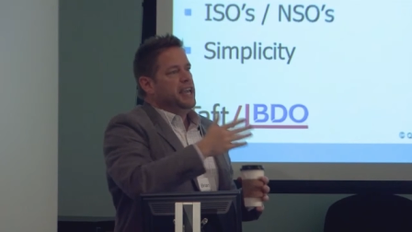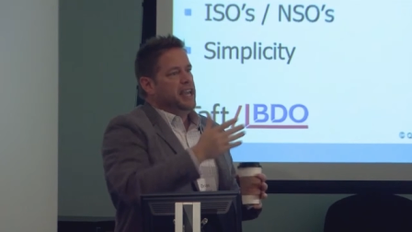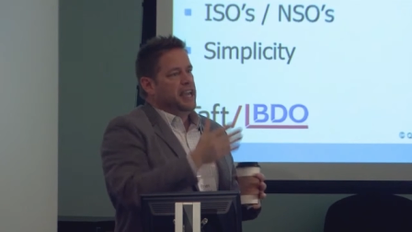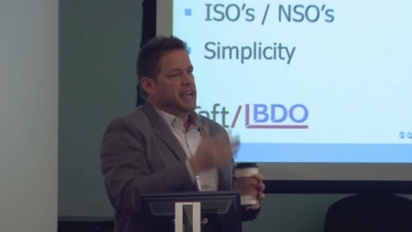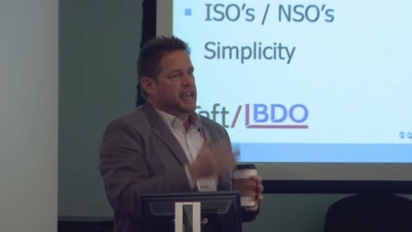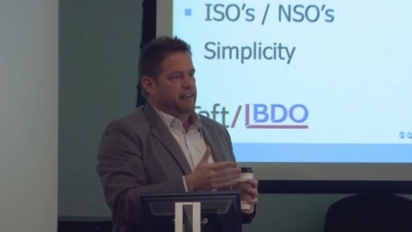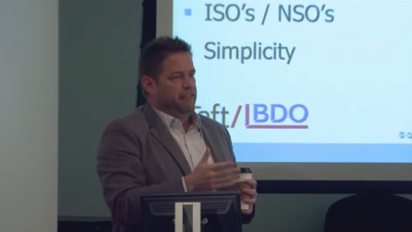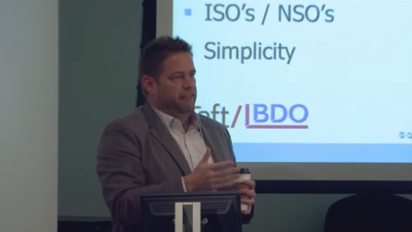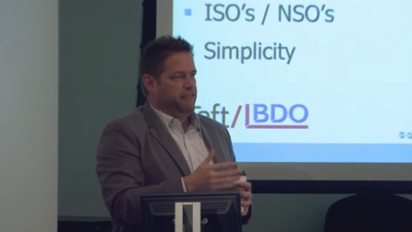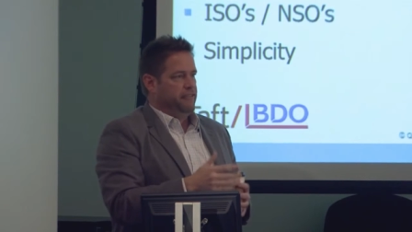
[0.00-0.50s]

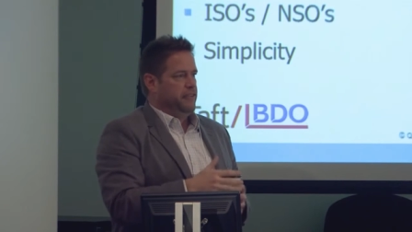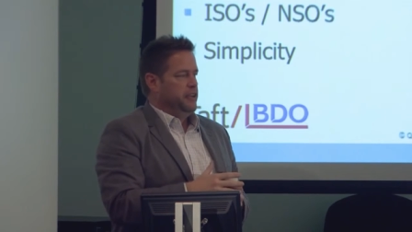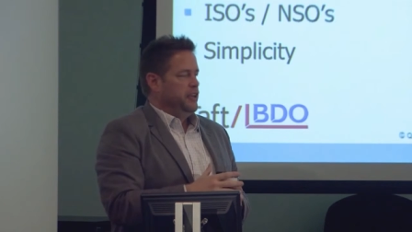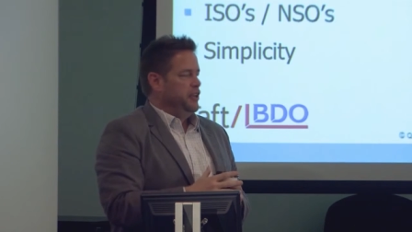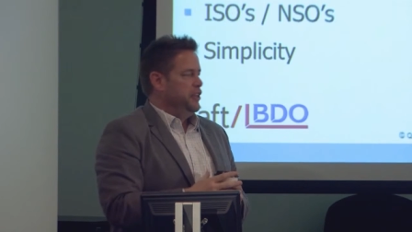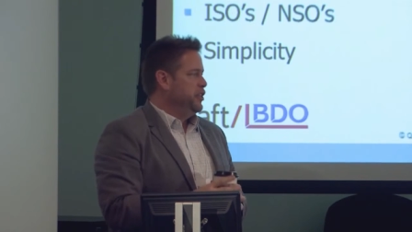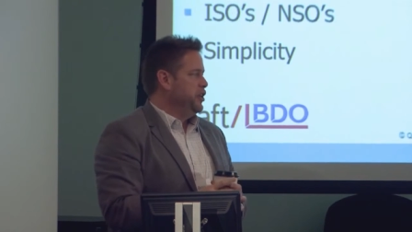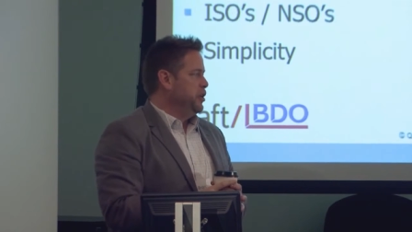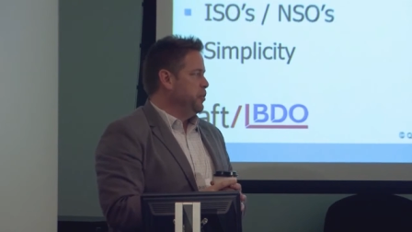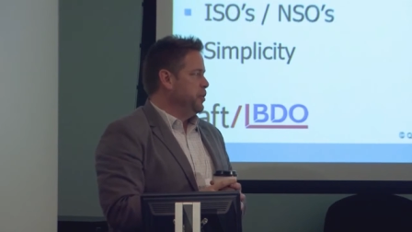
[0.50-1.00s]
if
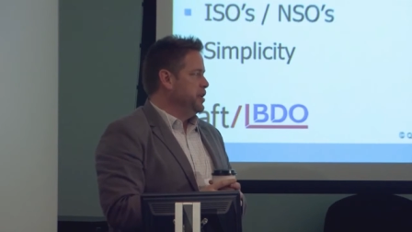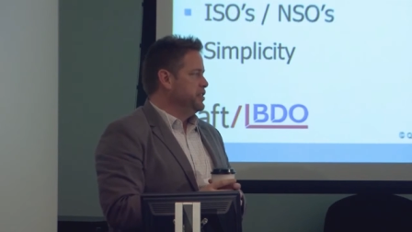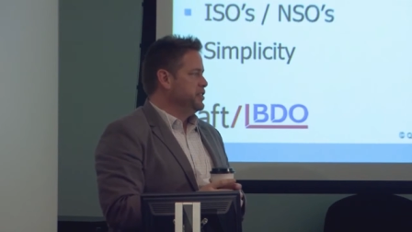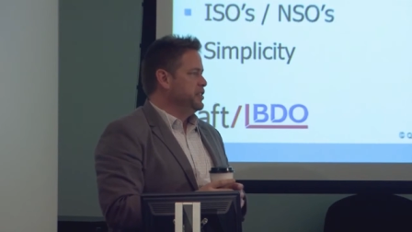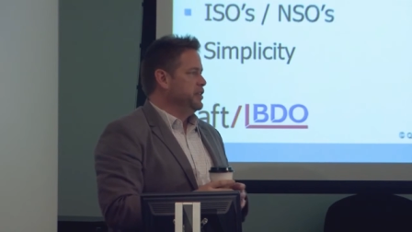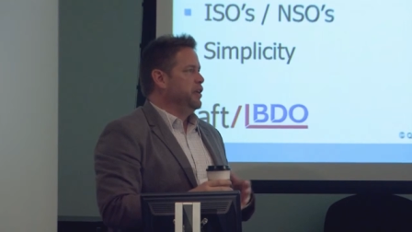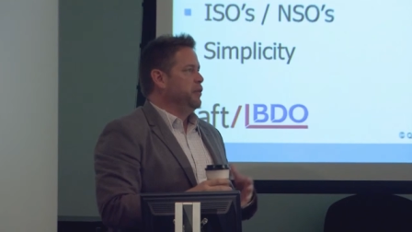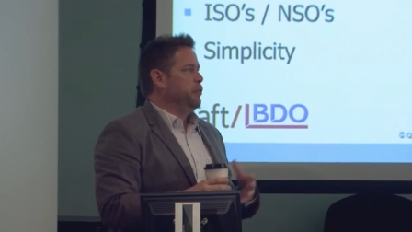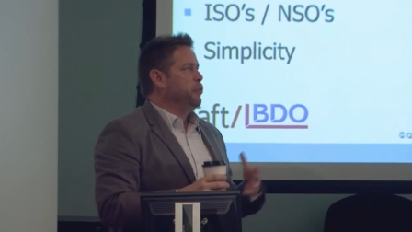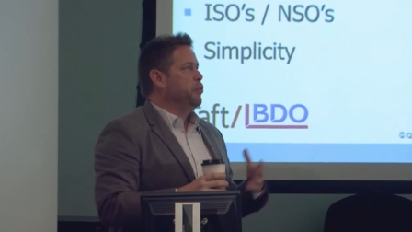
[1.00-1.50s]
there
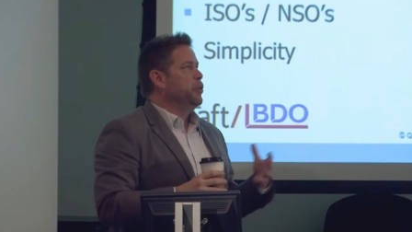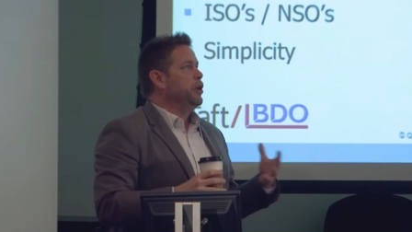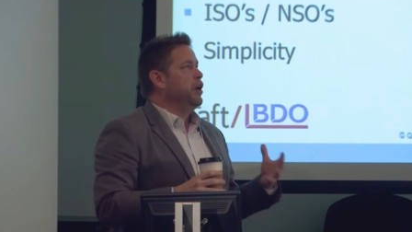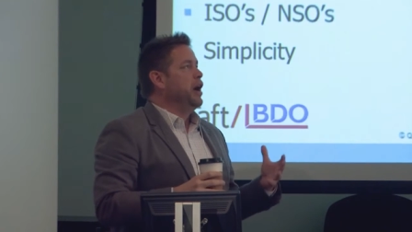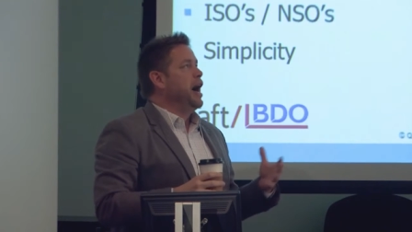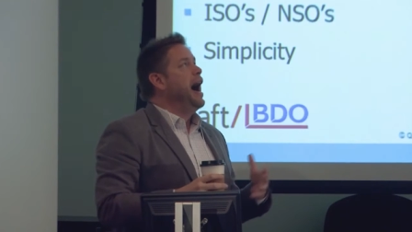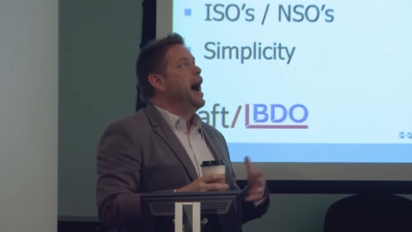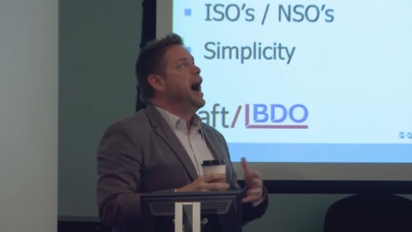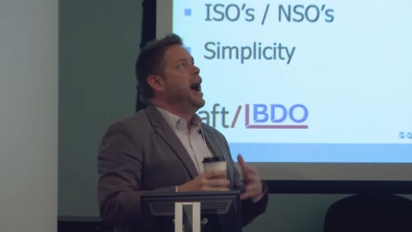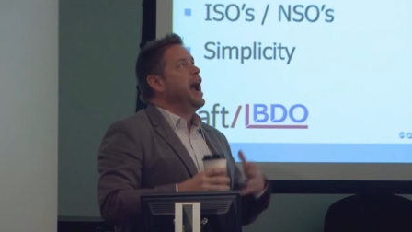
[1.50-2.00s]
was a real
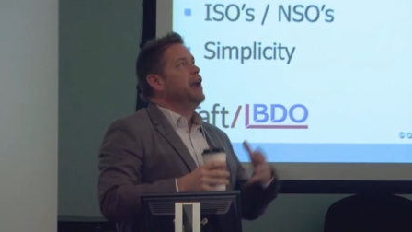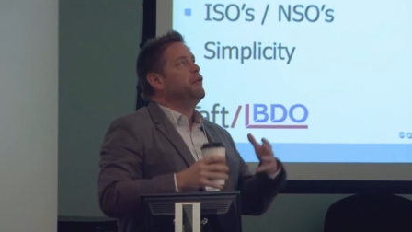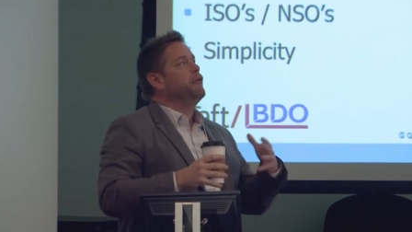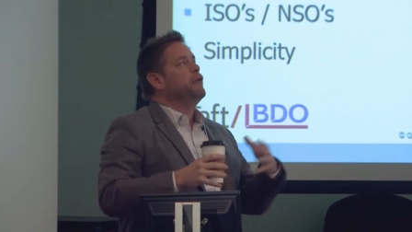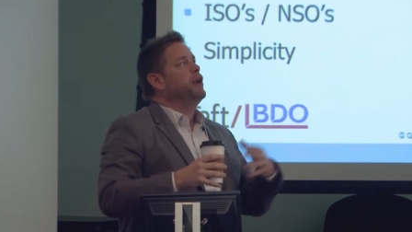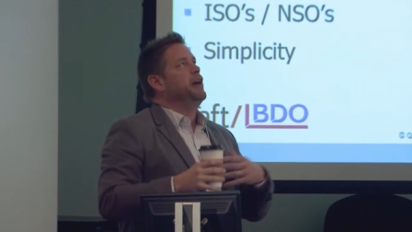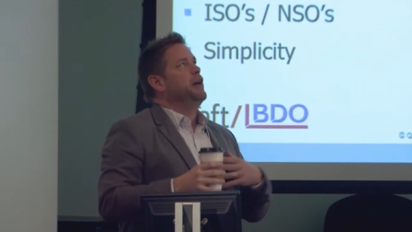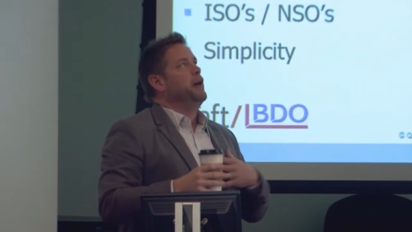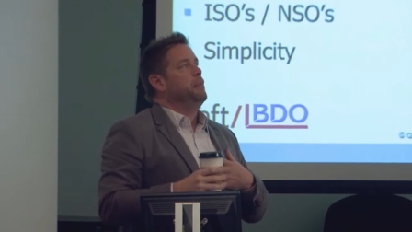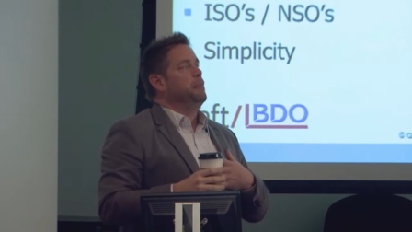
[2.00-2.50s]
high
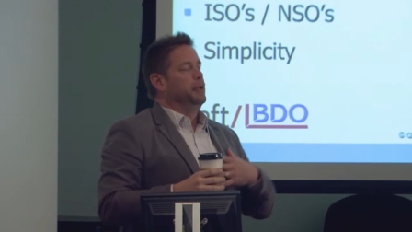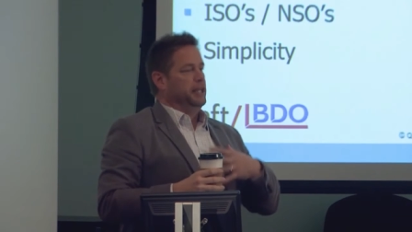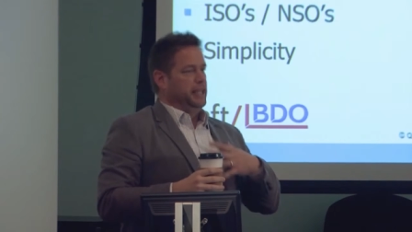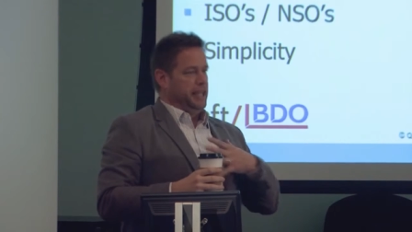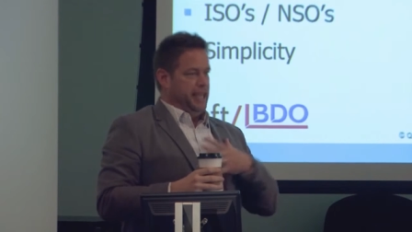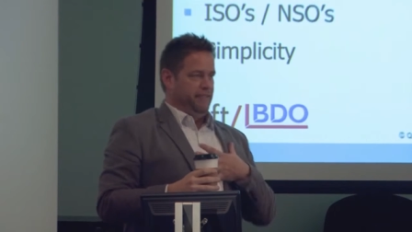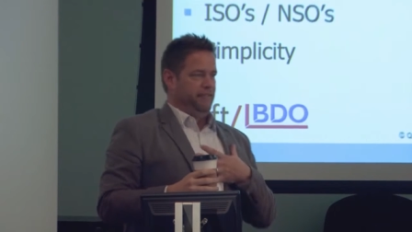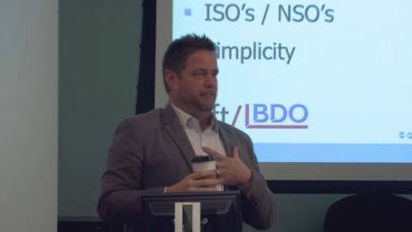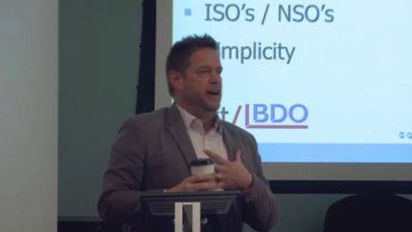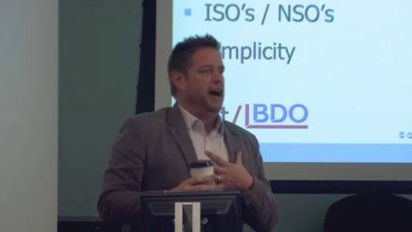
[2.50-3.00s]
a
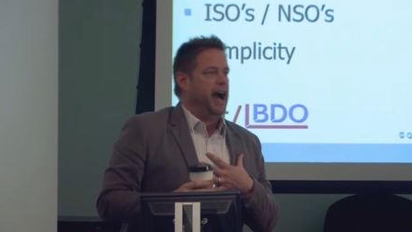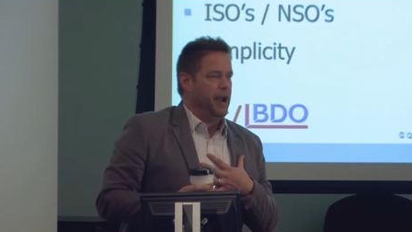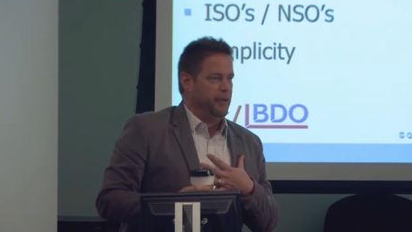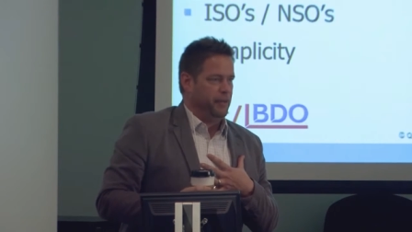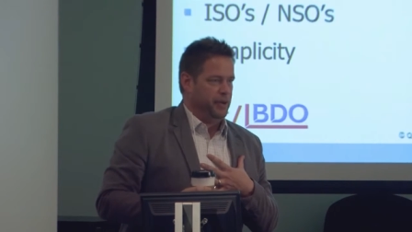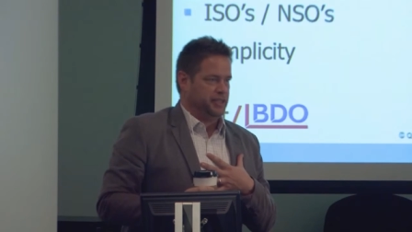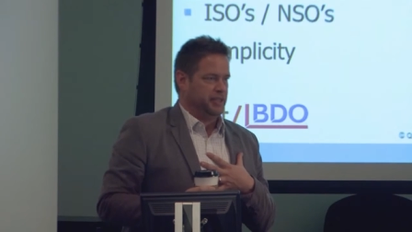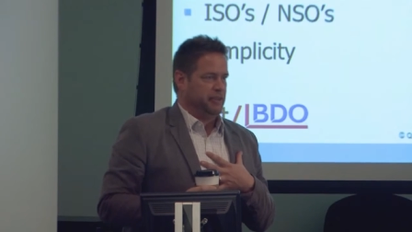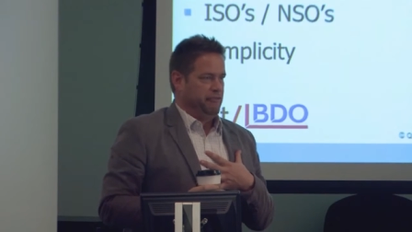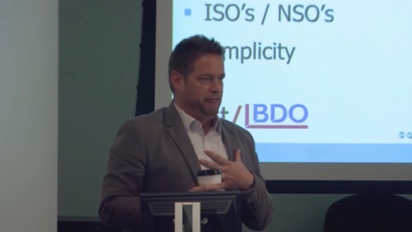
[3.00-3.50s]
belief, a high
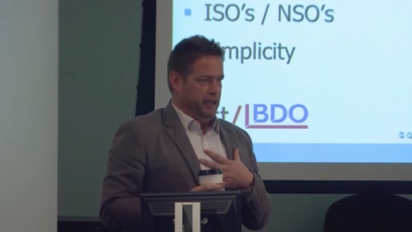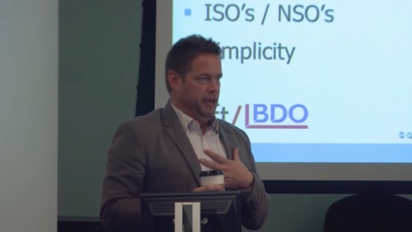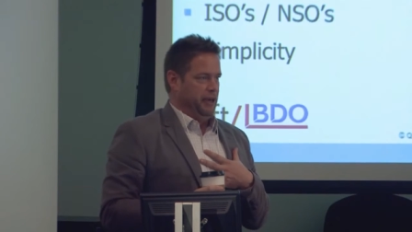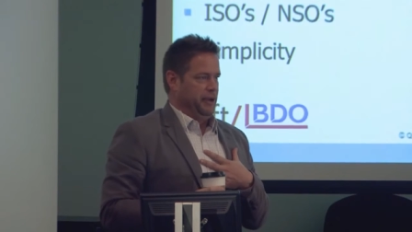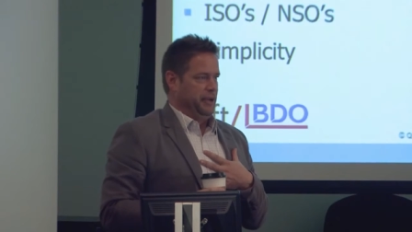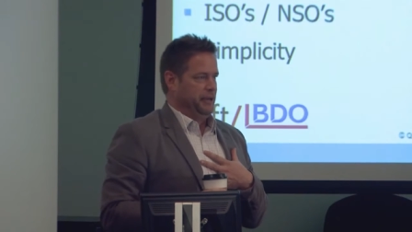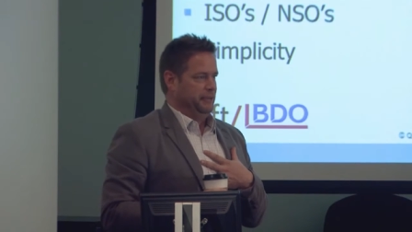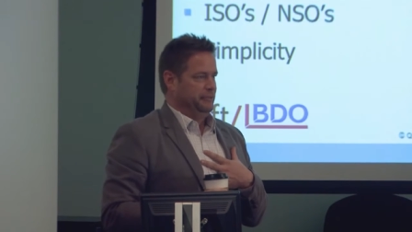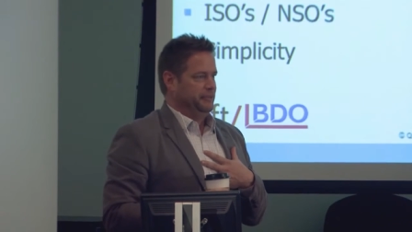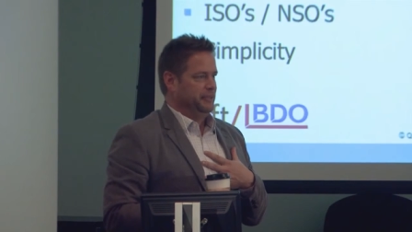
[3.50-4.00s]
risk of
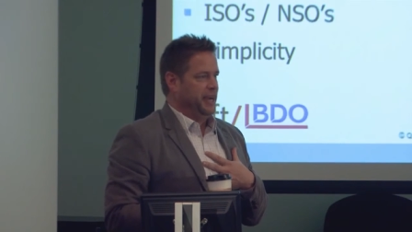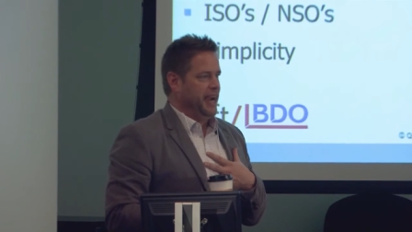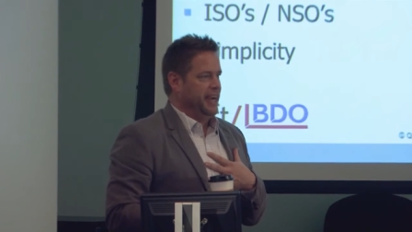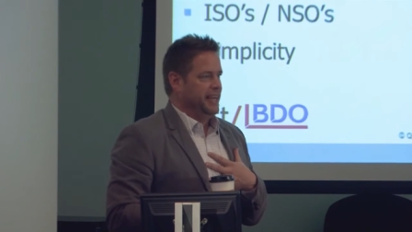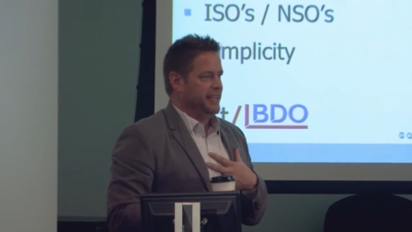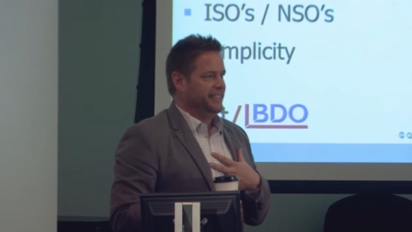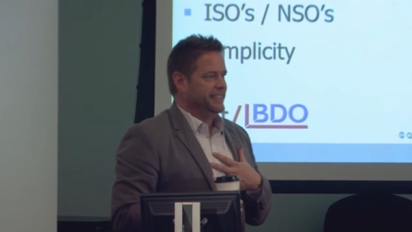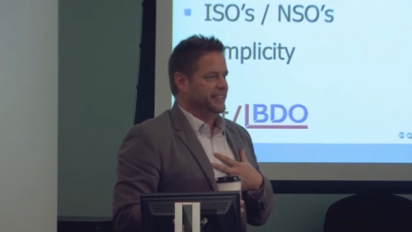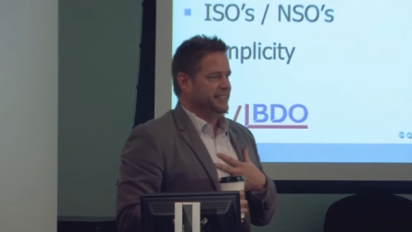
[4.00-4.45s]
failure, right?